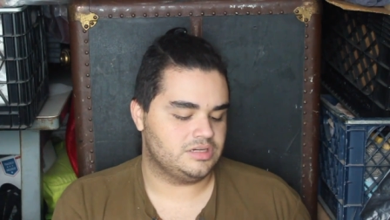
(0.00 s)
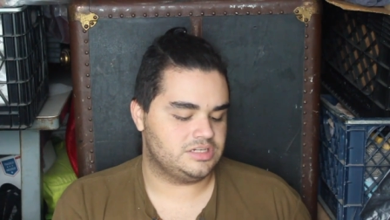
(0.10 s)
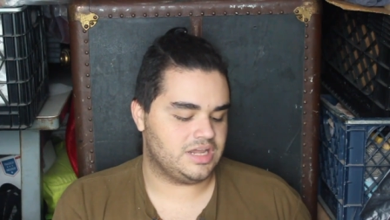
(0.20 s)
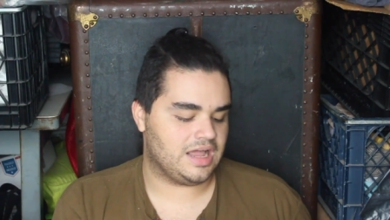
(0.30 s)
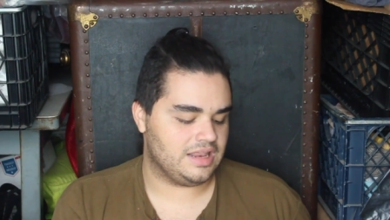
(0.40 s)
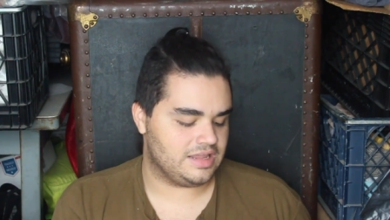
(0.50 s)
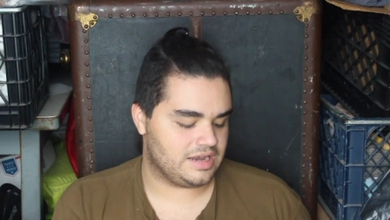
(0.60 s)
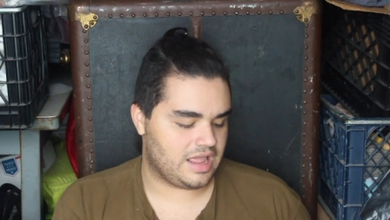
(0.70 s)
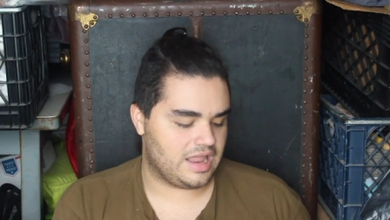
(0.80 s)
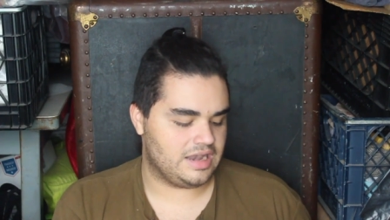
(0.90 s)

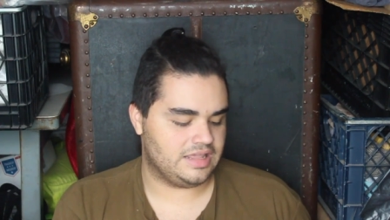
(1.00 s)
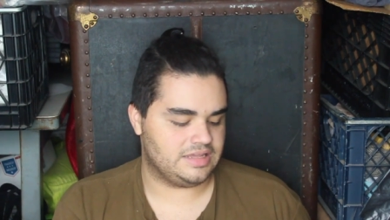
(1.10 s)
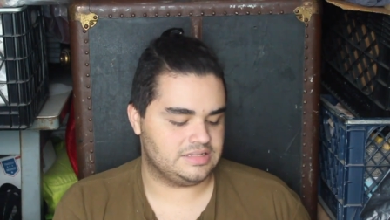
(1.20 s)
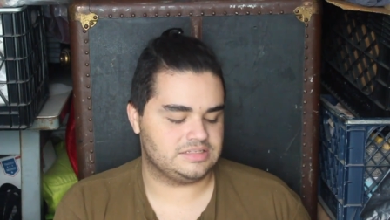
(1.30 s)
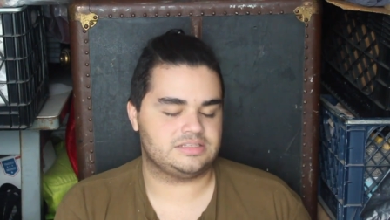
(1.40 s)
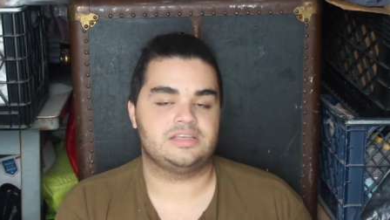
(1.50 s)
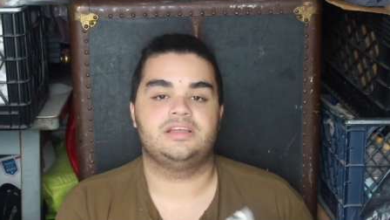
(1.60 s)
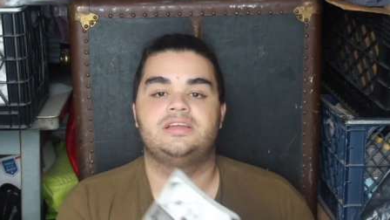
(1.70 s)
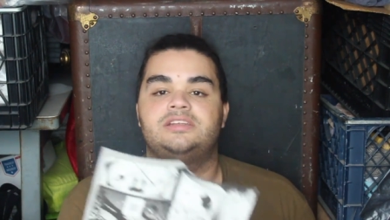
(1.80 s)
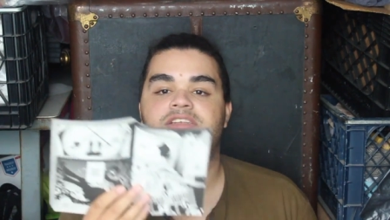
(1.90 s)
Detalion and his
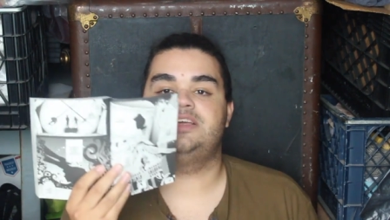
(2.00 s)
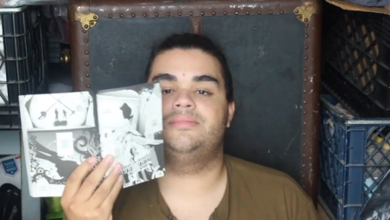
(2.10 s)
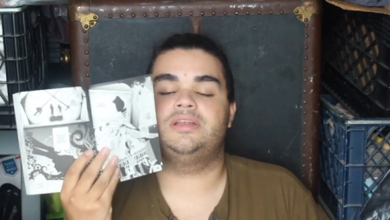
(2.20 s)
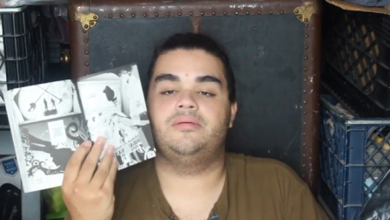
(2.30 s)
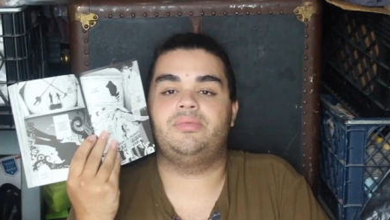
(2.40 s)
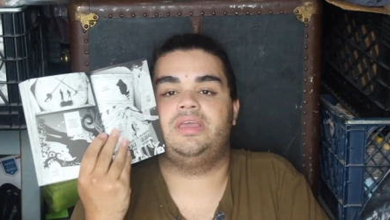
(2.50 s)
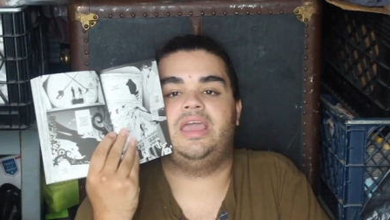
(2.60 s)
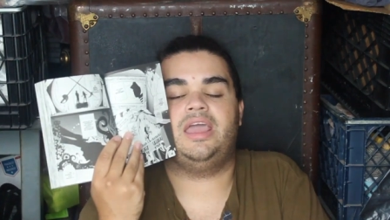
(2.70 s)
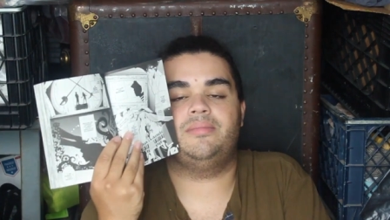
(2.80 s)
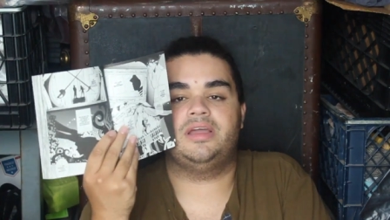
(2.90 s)
demon
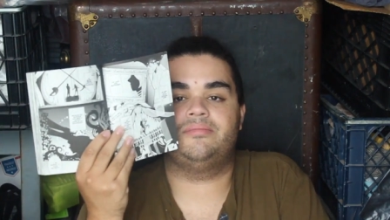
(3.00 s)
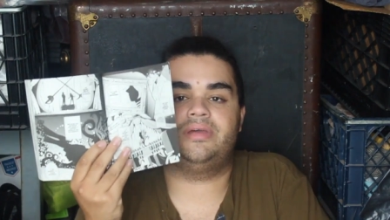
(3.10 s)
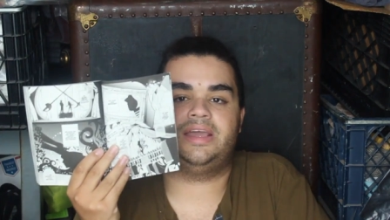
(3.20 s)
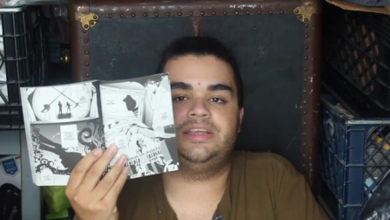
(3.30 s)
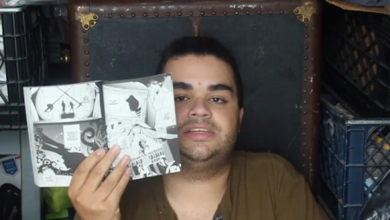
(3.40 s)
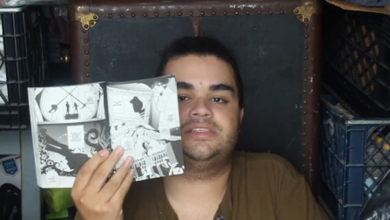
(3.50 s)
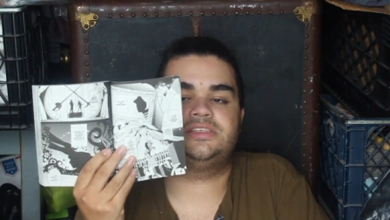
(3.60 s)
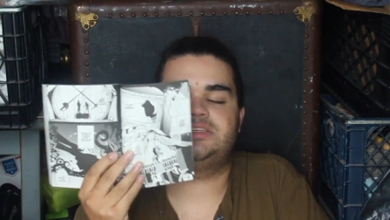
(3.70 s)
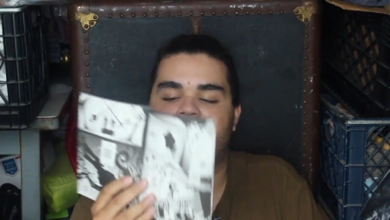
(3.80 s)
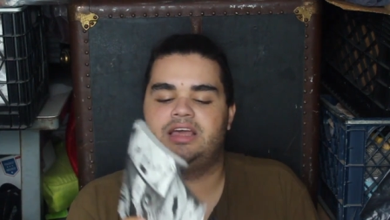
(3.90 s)
became
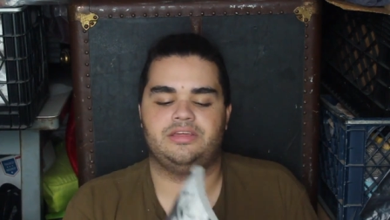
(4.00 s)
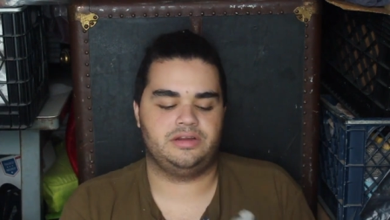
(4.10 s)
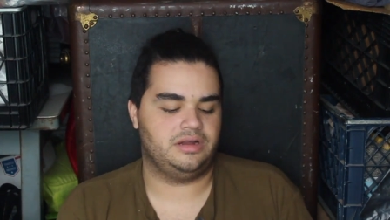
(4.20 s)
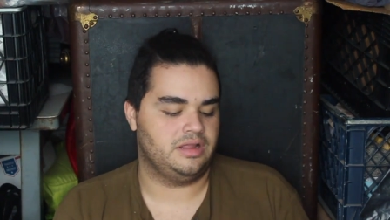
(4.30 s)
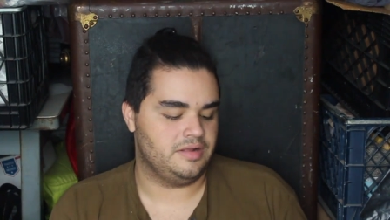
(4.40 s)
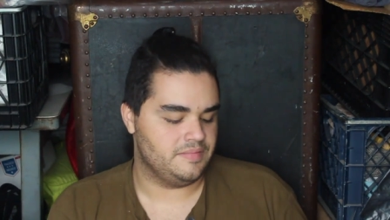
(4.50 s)
companions together.